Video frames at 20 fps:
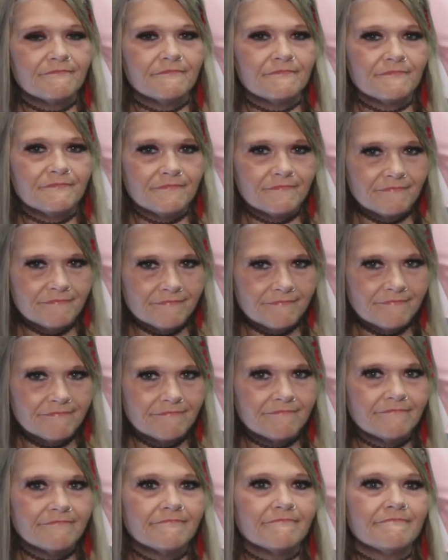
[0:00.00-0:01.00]

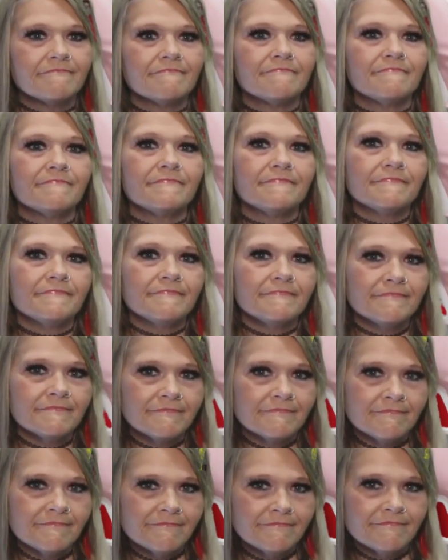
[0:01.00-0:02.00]

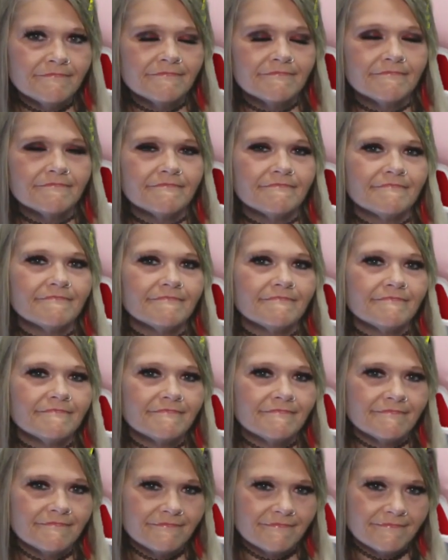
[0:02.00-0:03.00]

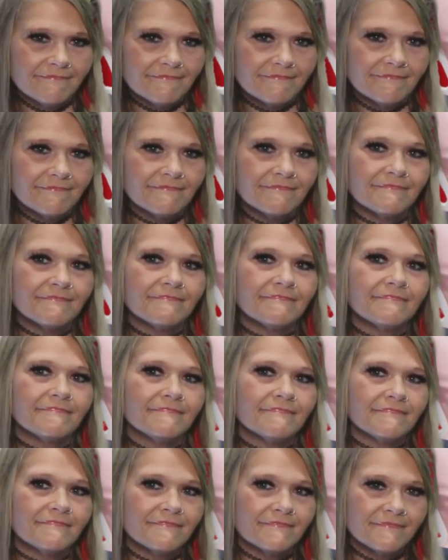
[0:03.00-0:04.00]

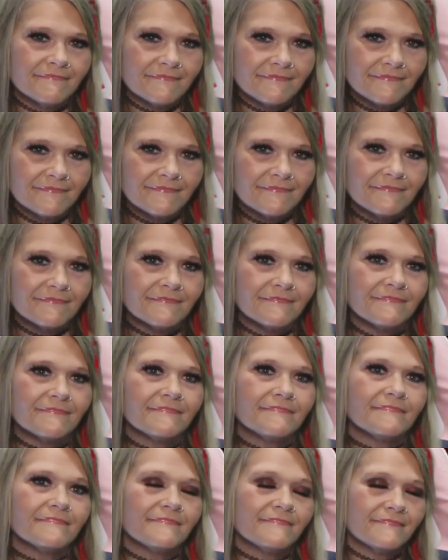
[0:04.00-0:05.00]

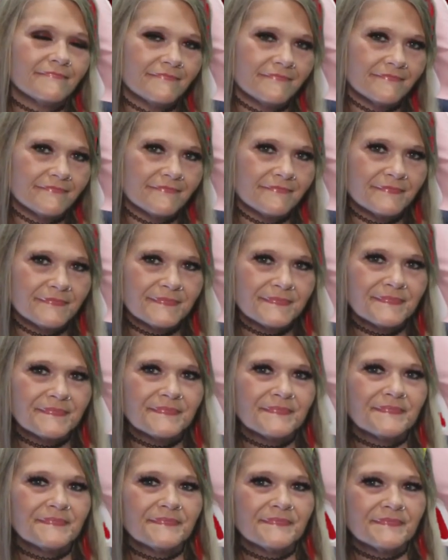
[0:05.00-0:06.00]

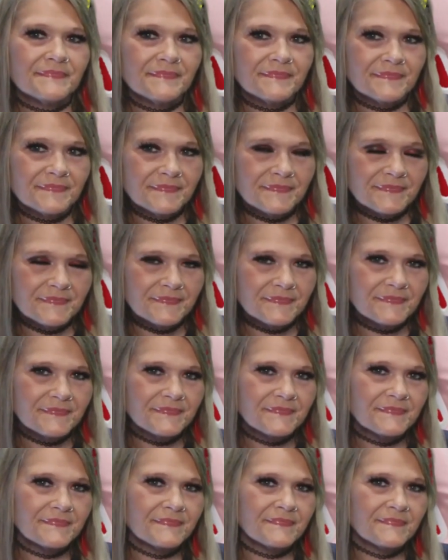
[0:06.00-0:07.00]

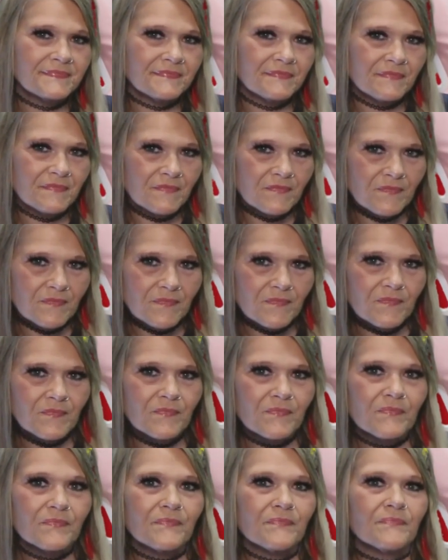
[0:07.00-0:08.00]
This person isn't speaking.